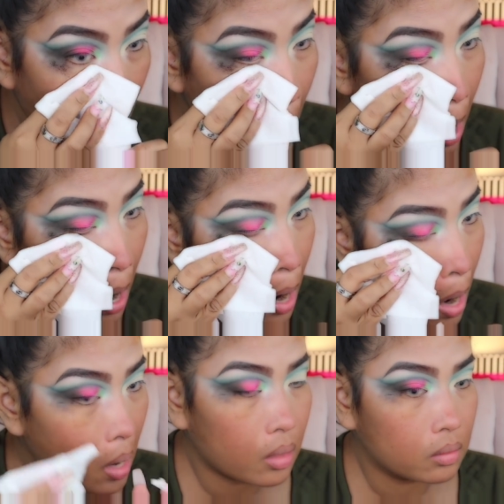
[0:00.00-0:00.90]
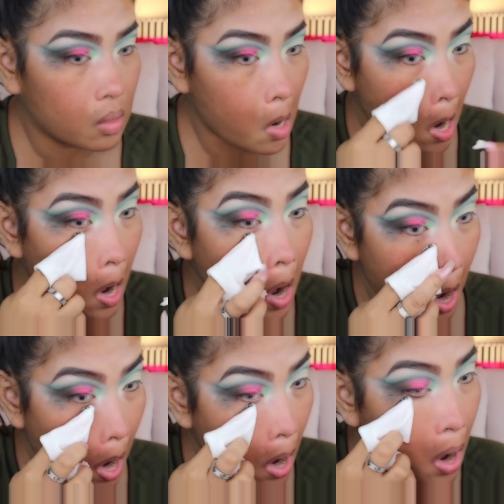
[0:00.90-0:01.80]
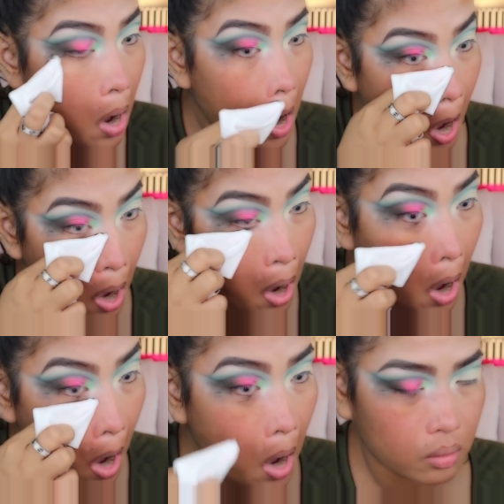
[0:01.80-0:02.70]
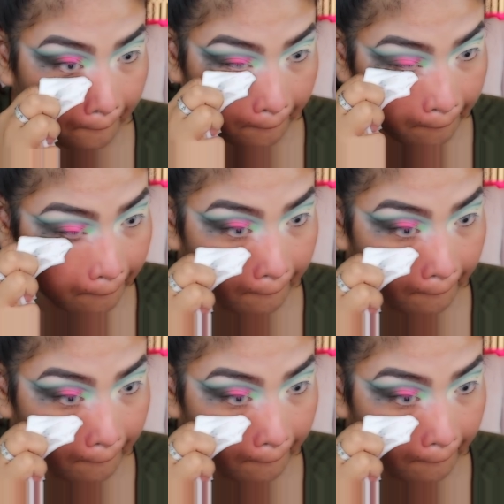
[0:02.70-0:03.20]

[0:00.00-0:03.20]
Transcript: Now I'm gonna clean my